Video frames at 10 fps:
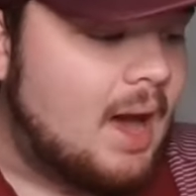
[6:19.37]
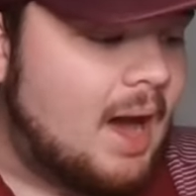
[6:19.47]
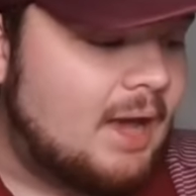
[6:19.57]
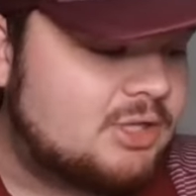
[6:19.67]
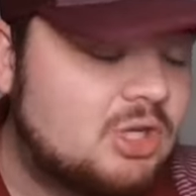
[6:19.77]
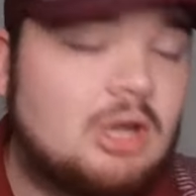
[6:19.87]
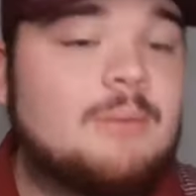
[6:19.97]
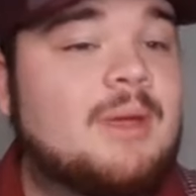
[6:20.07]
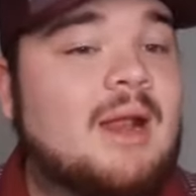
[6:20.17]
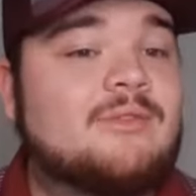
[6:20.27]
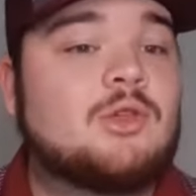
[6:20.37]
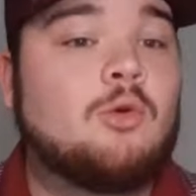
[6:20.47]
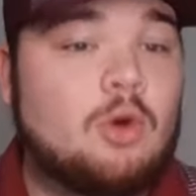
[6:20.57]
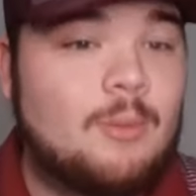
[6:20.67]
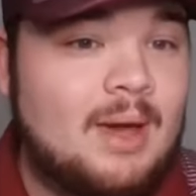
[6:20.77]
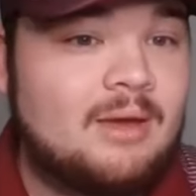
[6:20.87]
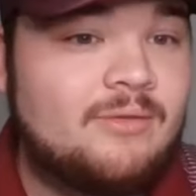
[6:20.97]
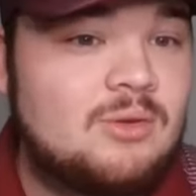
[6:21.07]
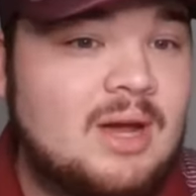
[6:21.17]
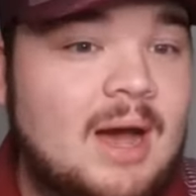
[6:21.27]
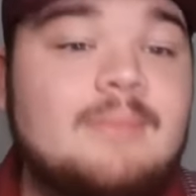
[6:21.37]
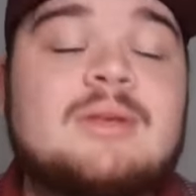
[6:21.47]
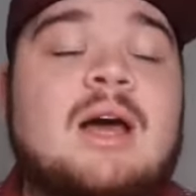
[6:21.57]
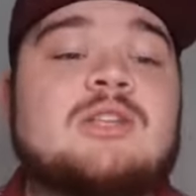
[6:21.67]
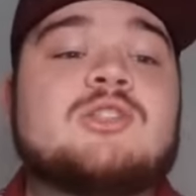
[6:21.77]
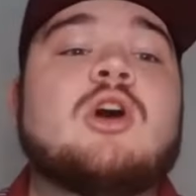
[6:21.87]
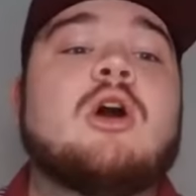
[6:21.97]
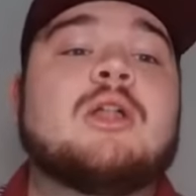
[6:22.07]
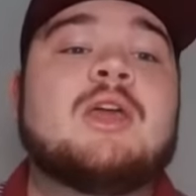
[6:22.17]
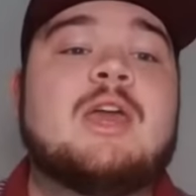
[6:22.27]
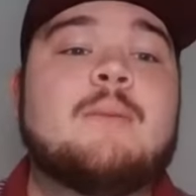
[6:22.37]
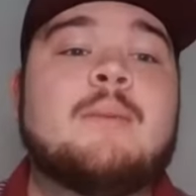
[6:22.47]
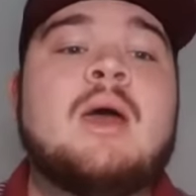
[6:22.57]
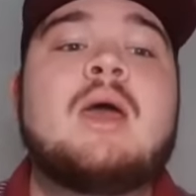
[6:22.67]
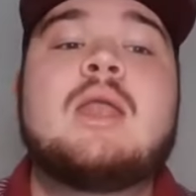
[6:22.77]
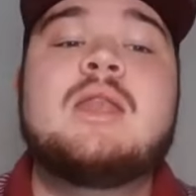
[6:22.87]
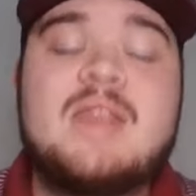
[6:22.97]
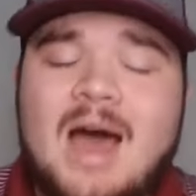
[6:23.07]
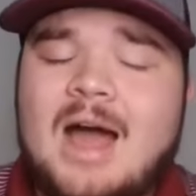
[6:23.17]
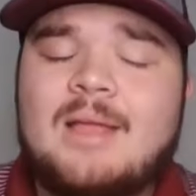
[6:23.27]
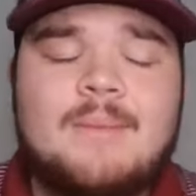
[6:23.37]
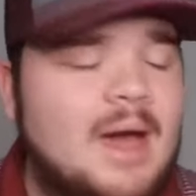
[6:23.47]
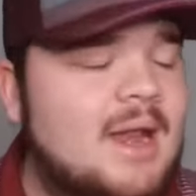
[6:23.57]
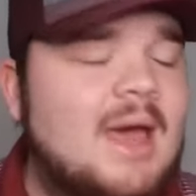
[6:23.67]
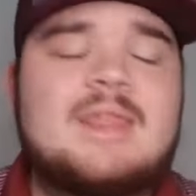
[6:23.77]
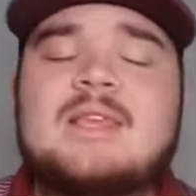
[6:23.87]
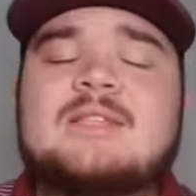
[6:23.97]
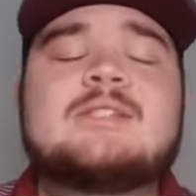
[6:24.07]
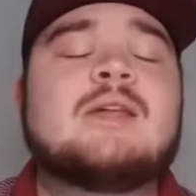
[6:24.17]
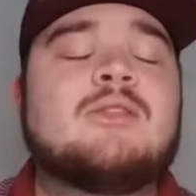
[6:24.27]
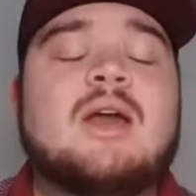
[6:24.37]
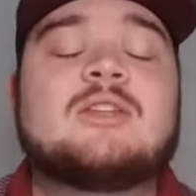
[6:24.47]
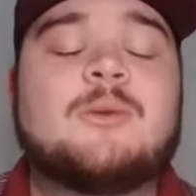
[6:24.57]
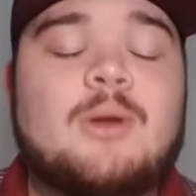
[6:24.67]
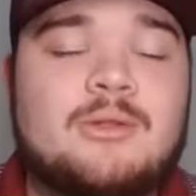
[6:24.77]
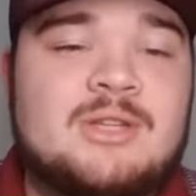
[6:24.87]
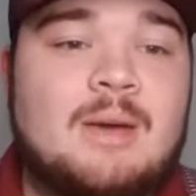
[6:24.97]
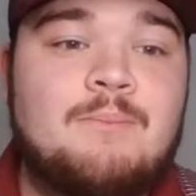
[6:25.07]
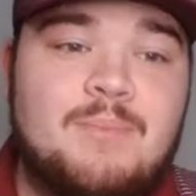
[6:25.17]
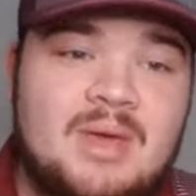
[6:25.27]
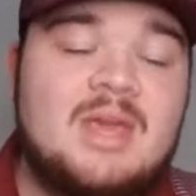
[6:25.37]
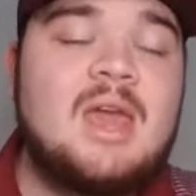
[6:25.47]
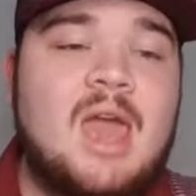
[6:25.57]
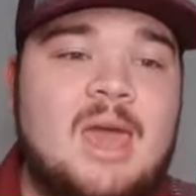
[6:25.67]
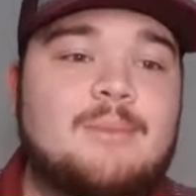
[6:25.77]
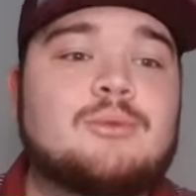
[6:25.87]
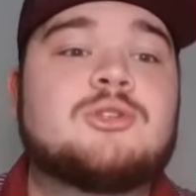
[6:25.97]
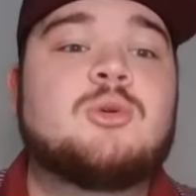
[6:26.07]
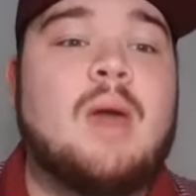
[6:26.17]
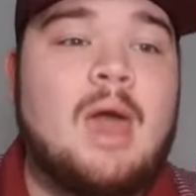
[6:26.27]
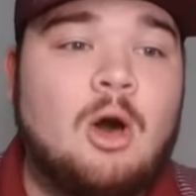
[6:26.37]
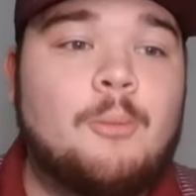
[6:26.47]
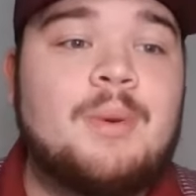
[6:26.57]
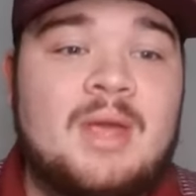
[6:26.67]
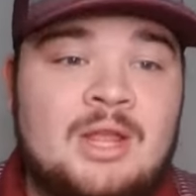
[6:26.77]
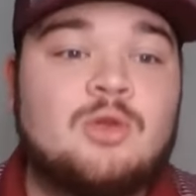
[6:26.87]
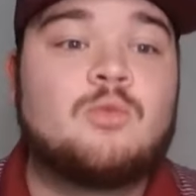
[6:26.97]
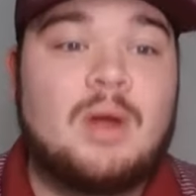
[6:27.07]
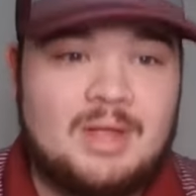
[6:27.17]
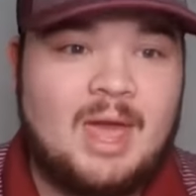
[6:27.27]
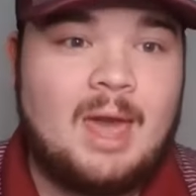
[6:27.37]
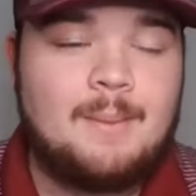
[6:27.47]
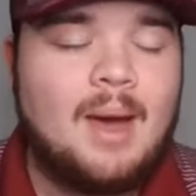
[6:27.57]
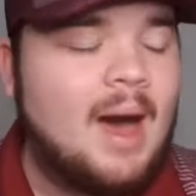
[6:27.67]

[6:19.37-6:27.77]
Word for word: I saw him get after the quarterback a few times. I saw him not, and, I, and this is nothing I talk about all the time, being able to help in the run game.